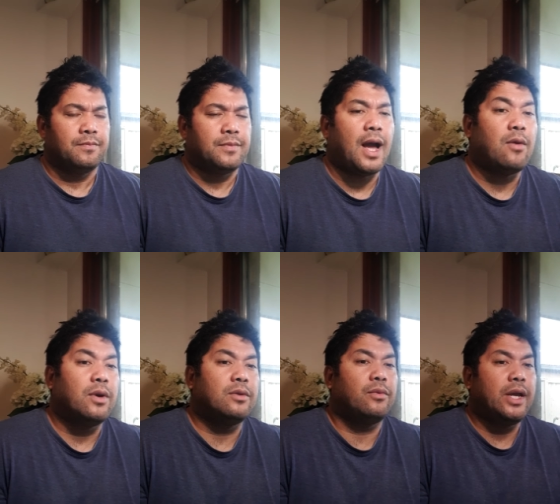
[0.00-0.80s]
Now,
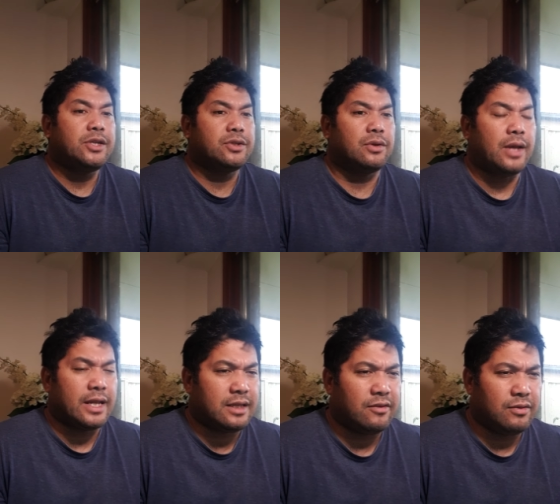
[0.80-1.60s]
when Rachel
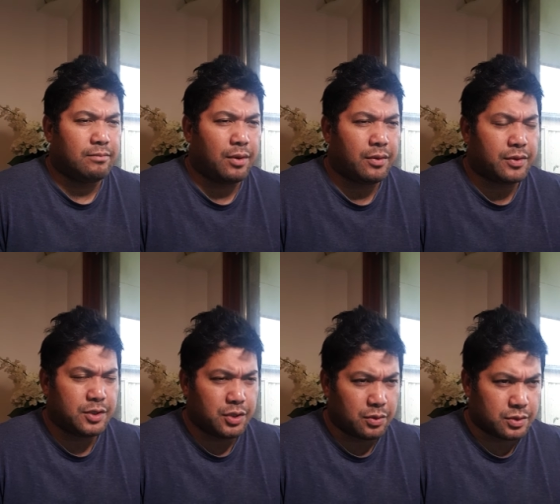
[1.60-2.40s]
had given birth to
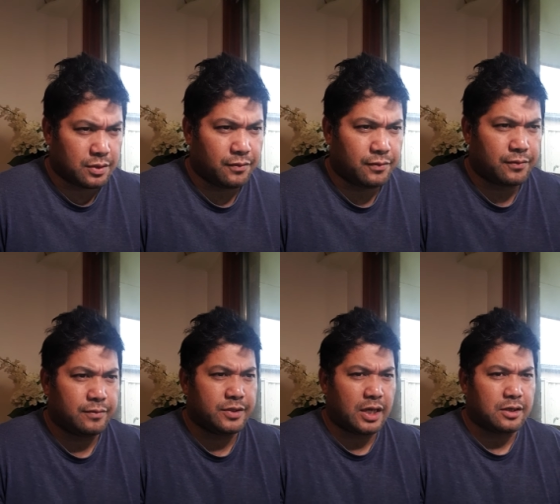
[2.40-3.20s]
Joseph,
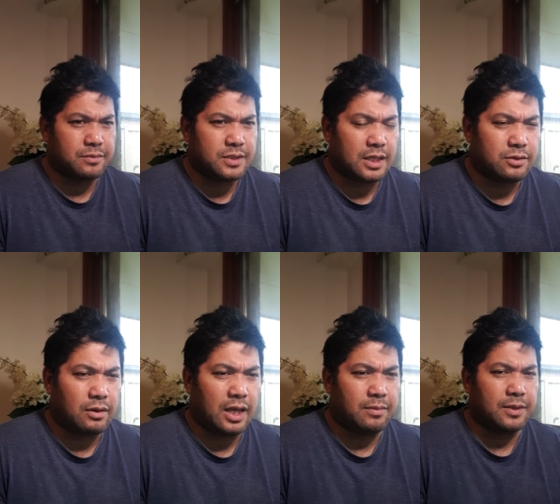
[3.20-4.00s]
Jacob said to
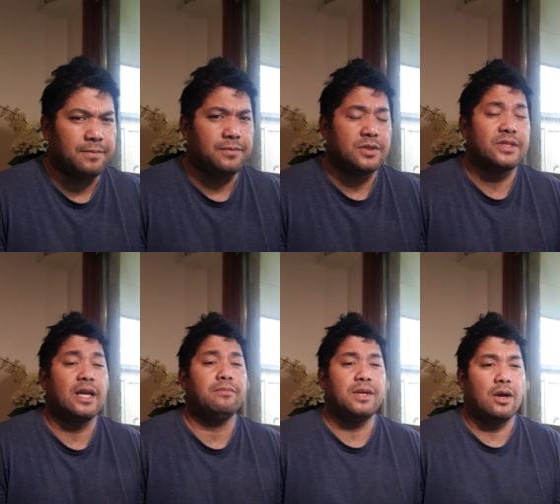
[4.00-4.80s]
Laban,
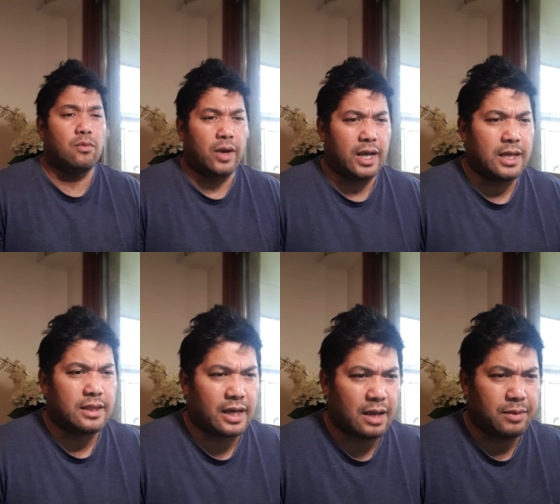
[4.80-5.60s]
Send me away
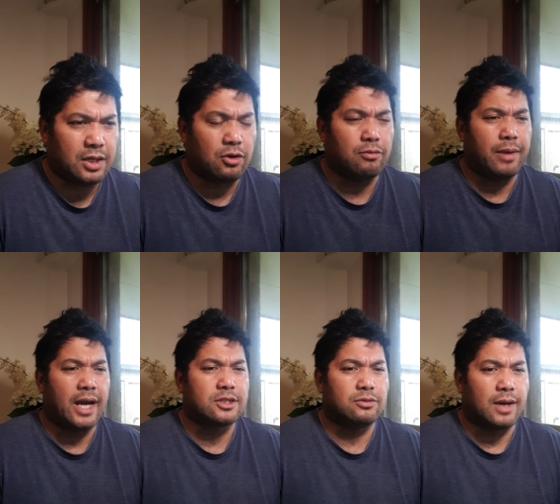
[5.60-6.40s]
that I may go
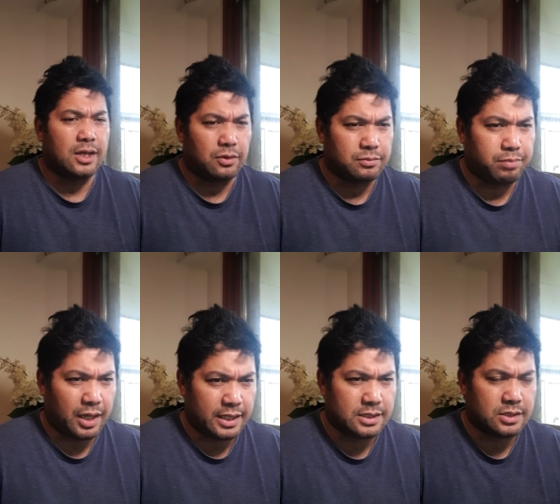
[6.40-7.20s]
back to my own
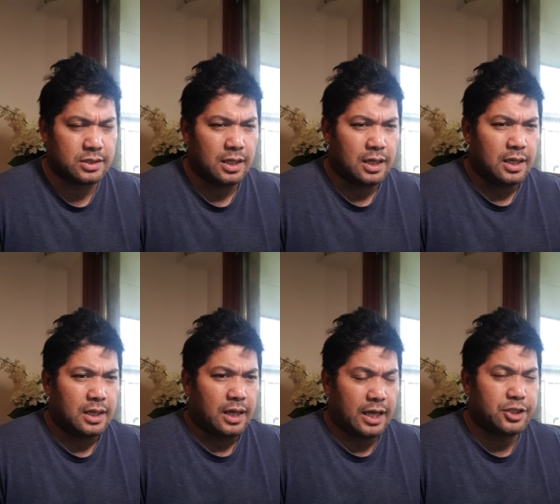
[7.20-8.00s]
place
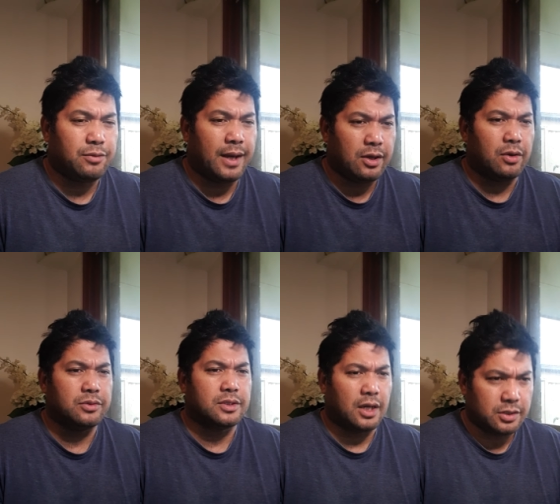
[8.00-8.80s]
and to my
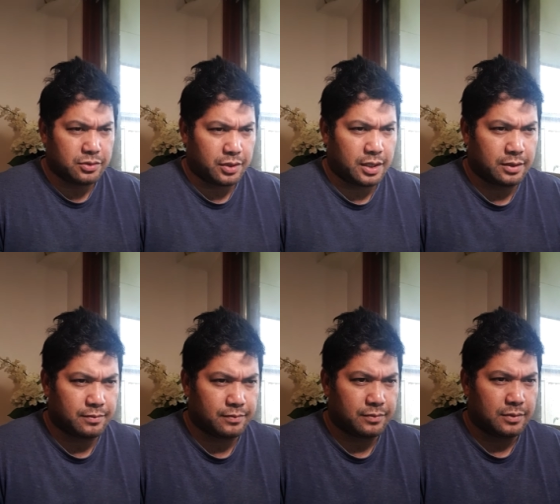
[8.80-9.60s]
own country.
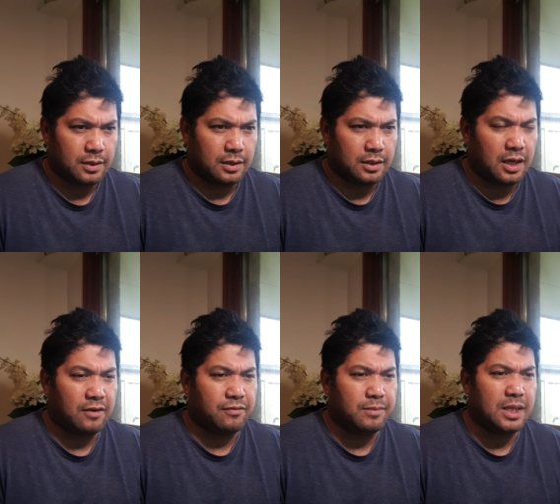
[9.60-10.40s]

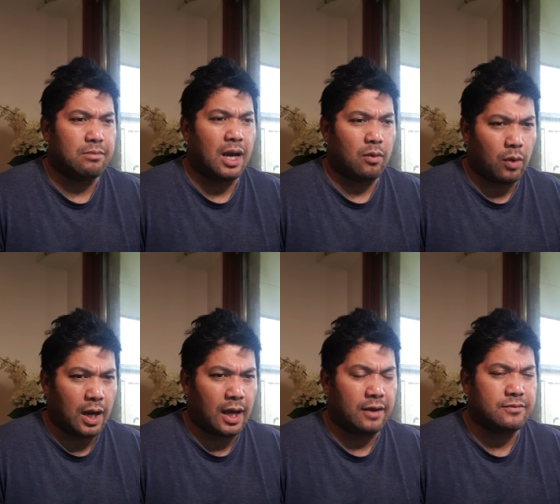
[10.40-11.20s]
Give me my
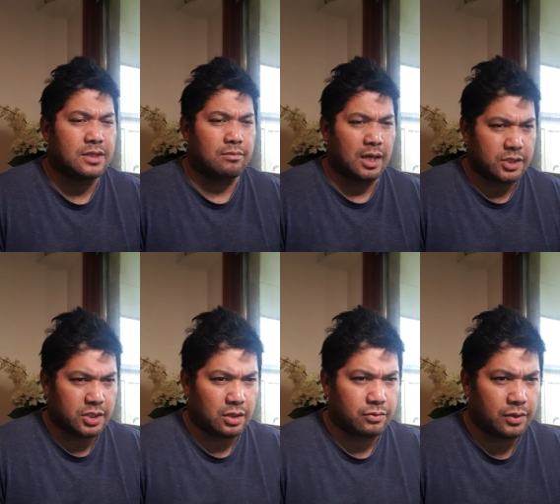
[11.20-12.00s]
wives and my
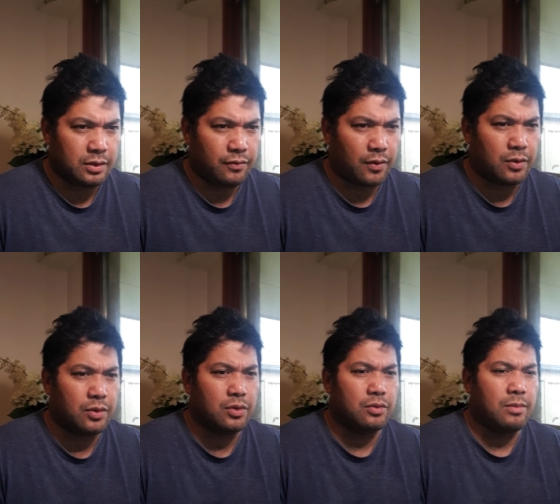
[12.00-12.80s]
children for
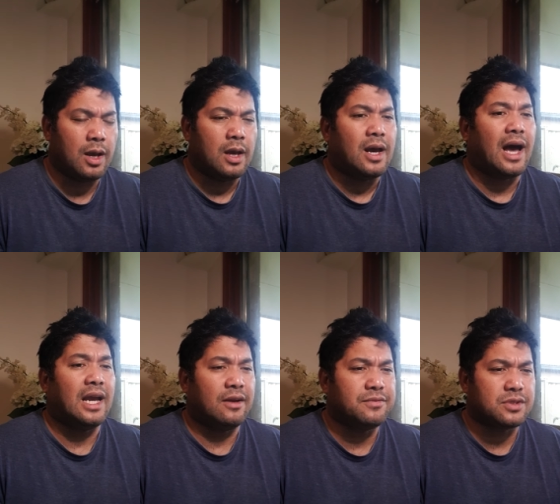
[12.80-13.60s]
whom I
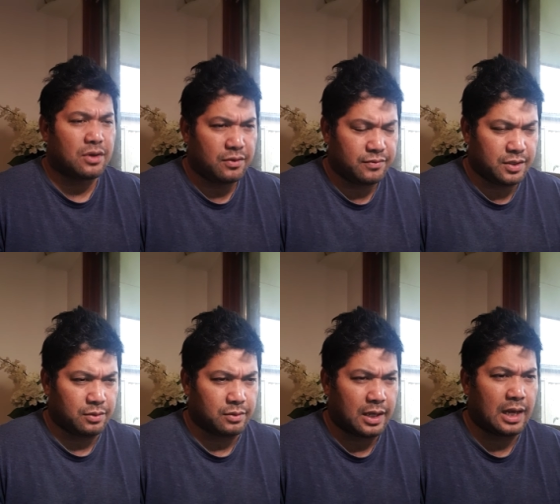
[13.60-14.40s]
have served
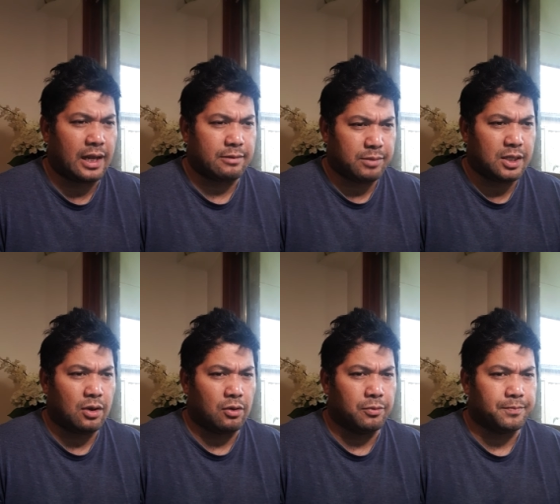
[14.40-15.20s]
you, and let me go